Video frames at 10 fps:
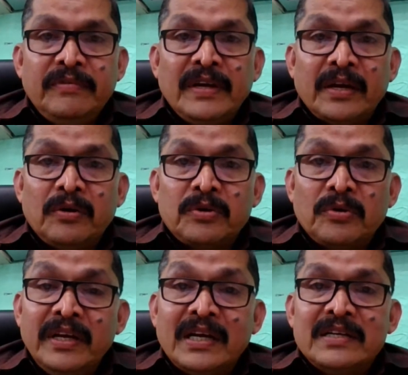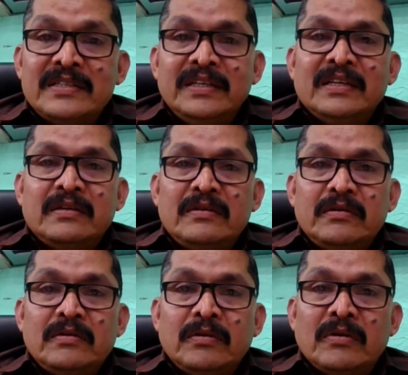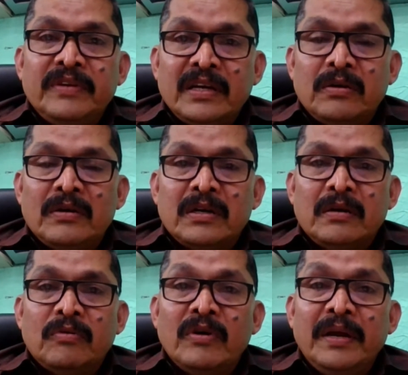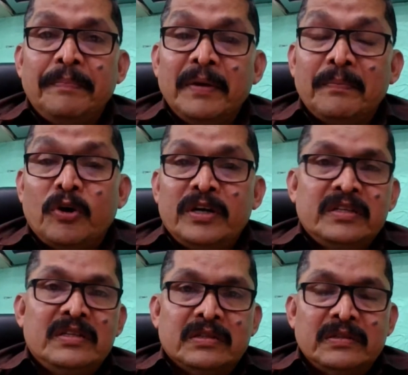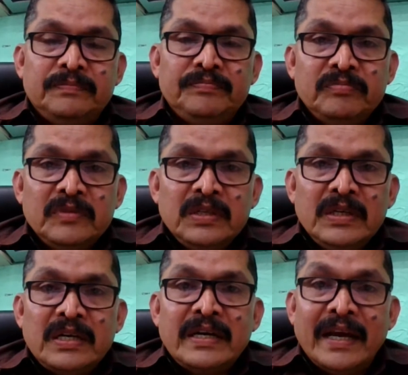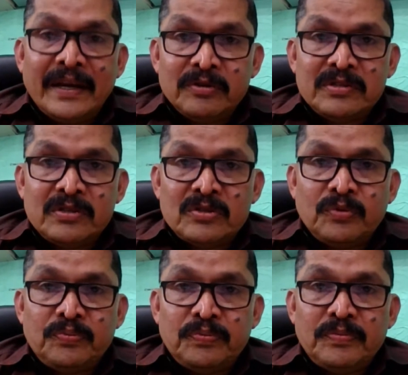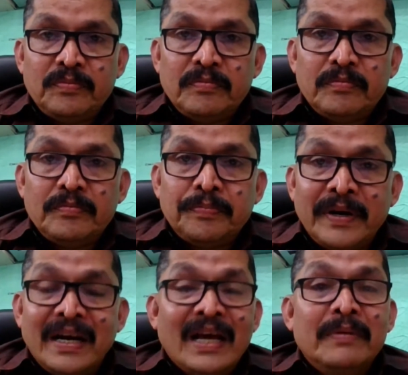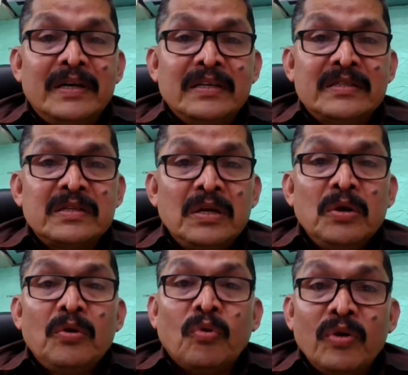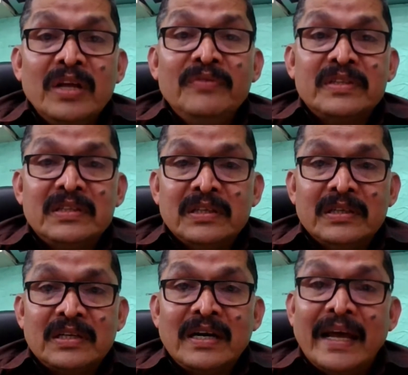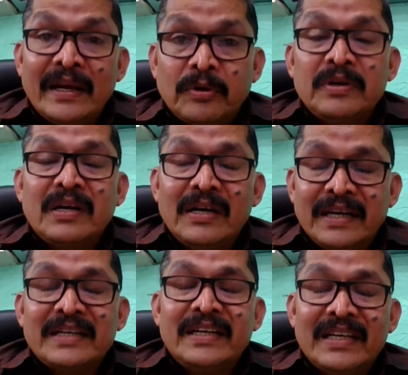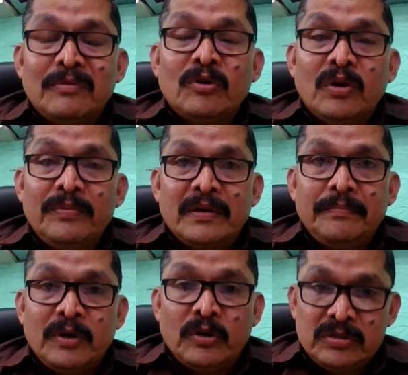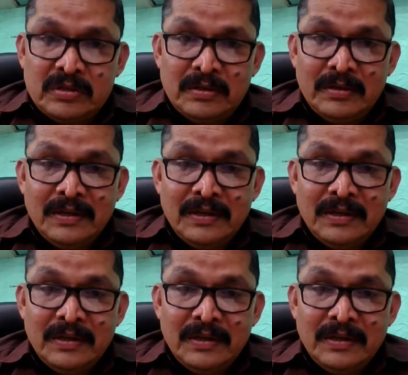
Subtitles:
we cannot only consider, or we cannot only pinpoint the diagnosis of pre-diabetes only with the glycated hemoglobin, because